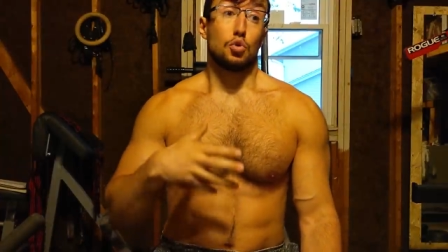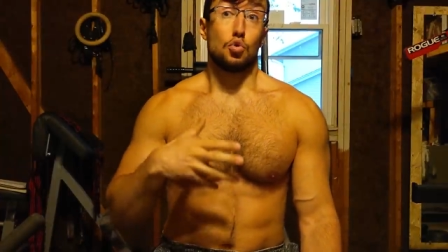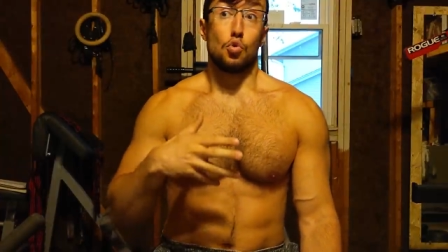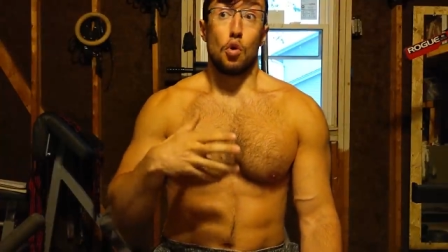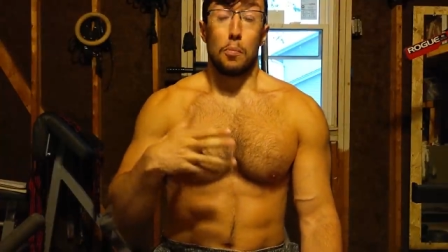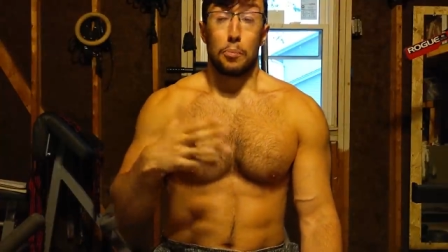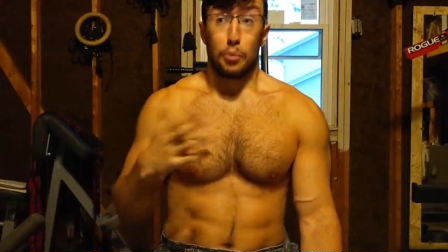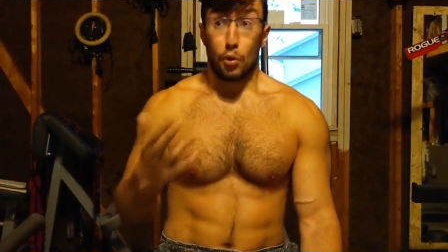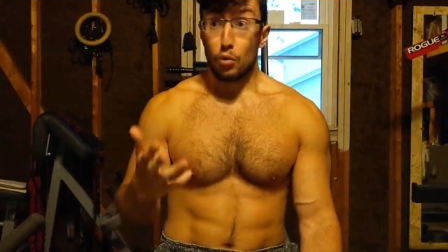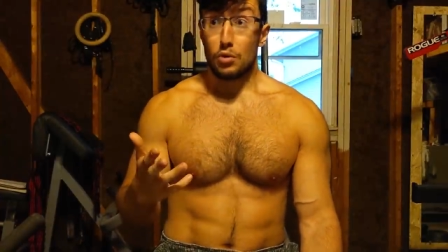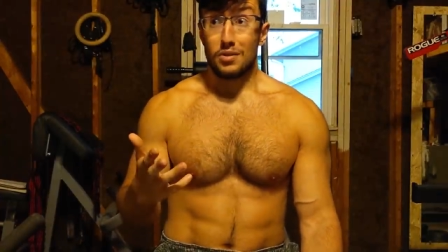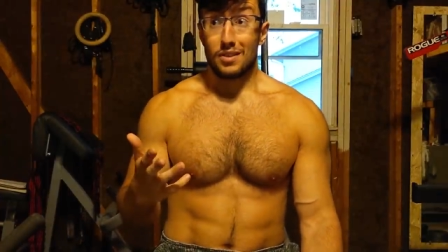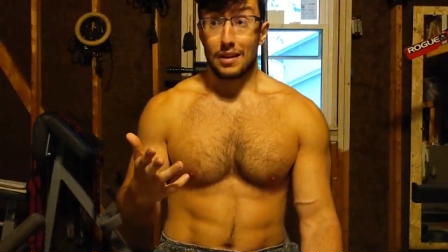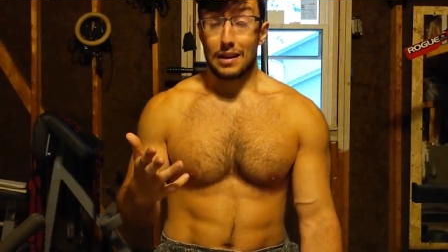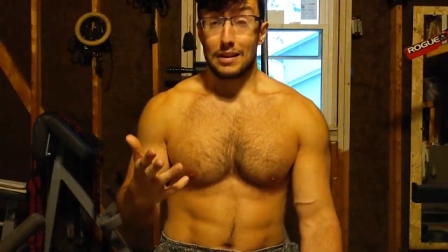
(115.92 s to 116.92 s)
to a
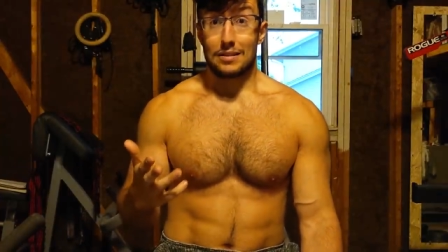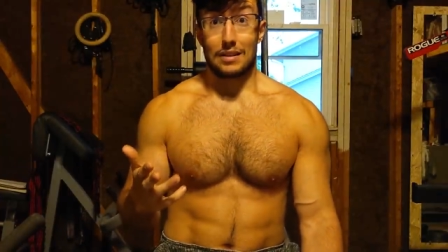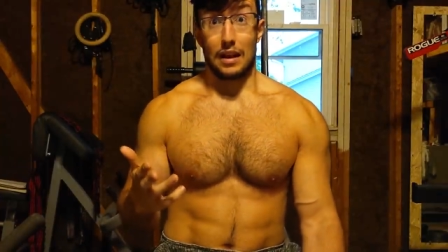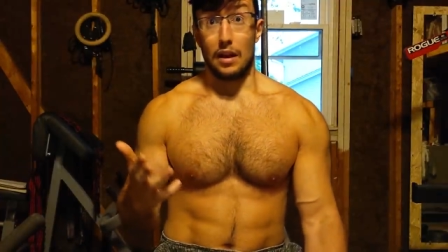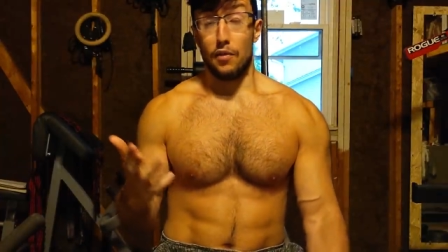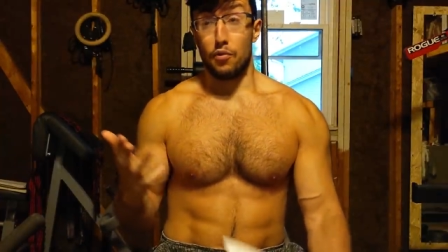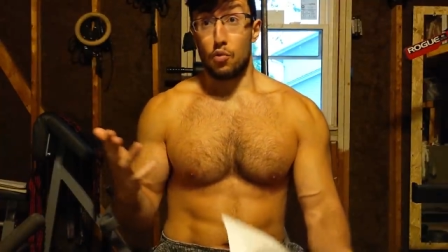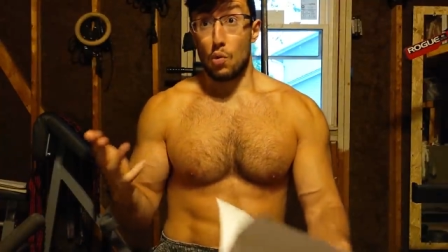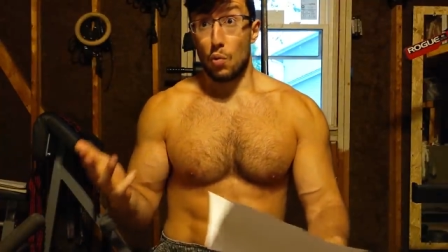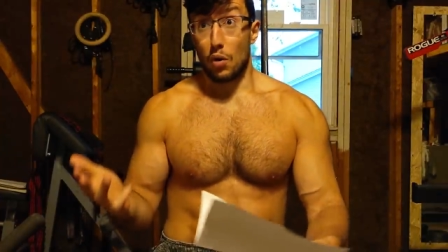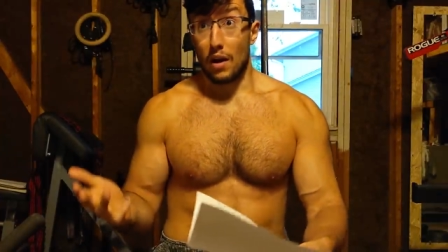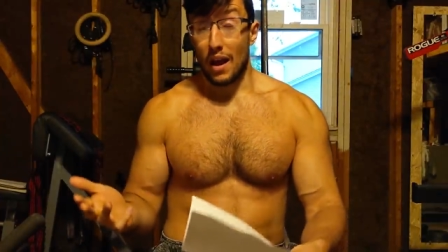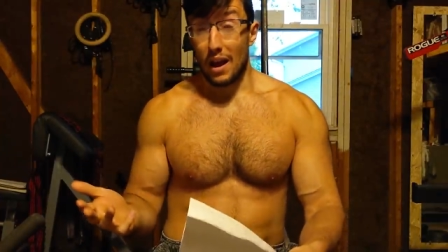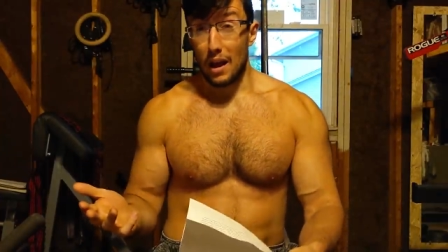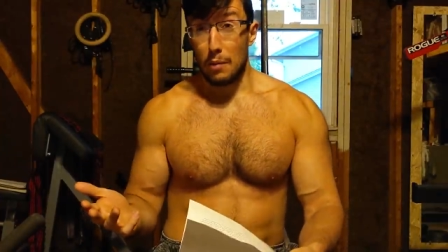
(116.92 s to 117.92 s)
point that if we
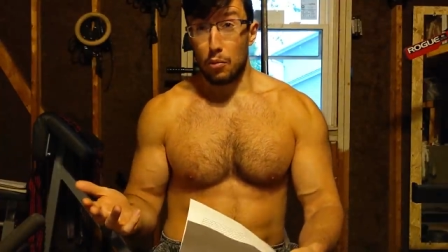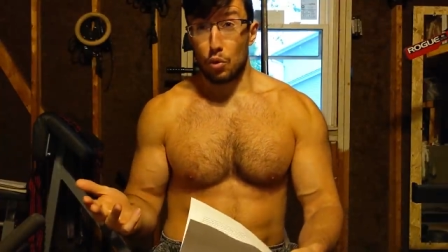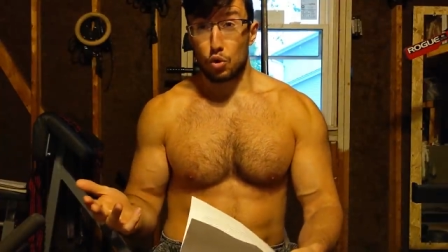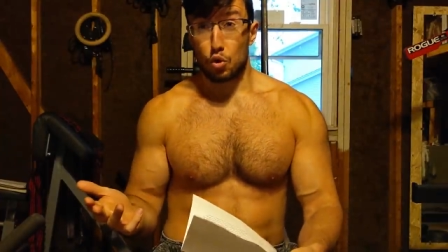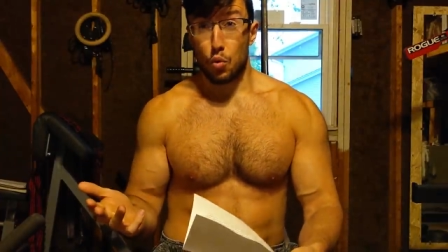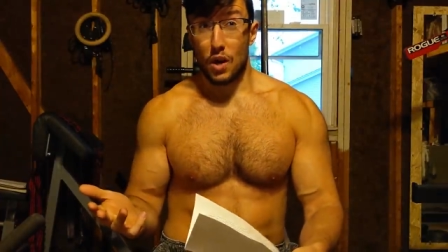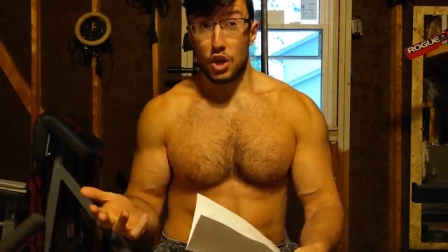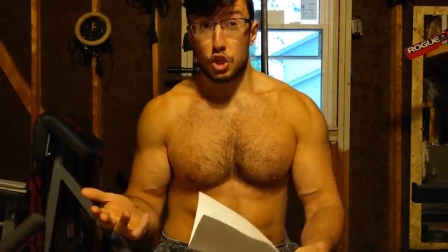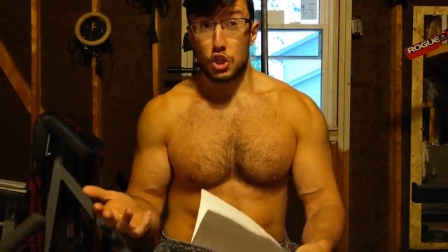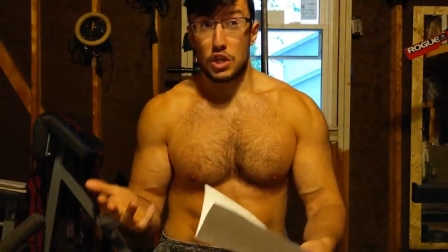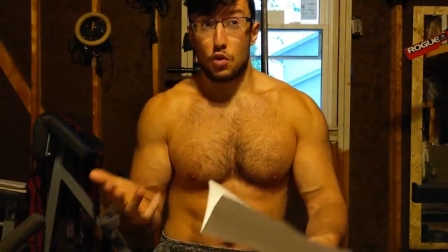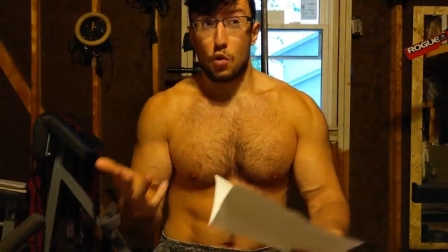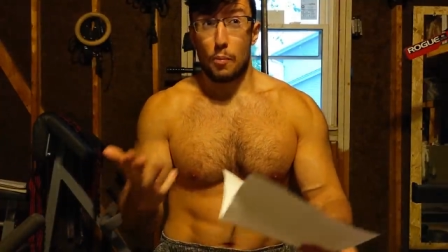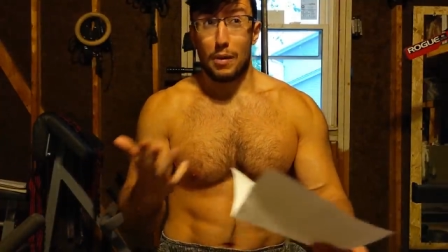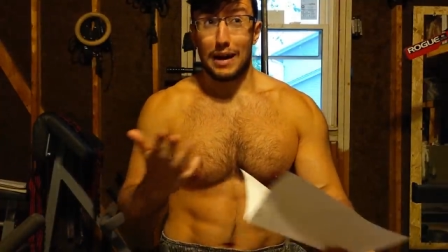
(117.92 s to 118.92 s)
were able to actually
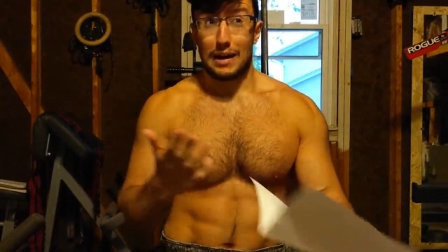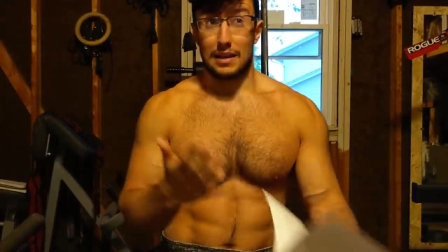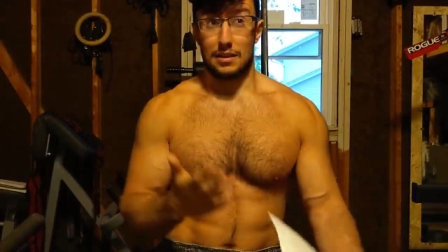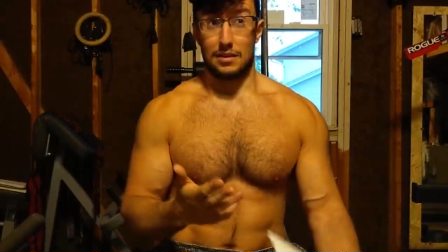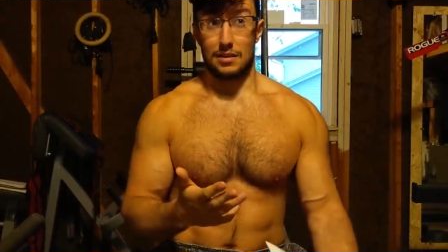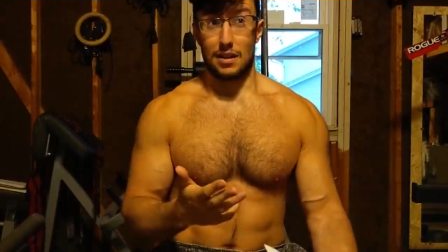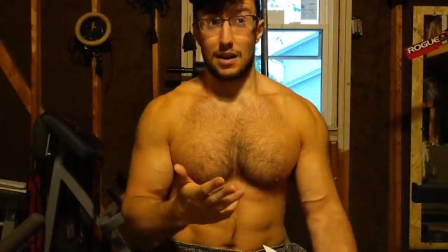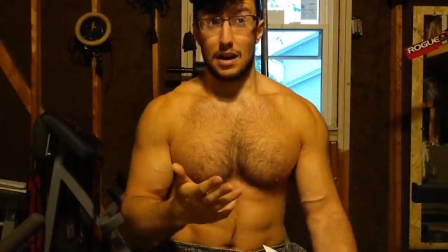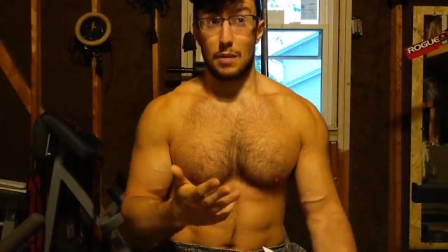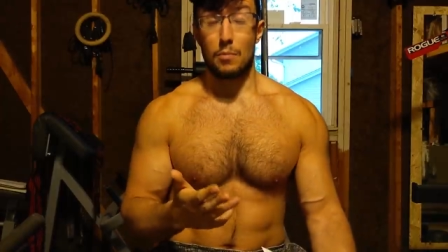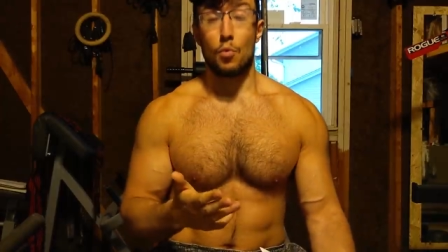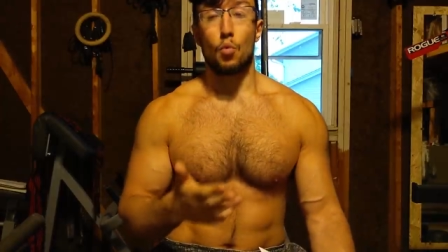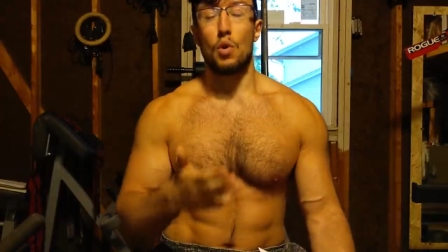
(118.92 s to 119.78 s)
go back in time,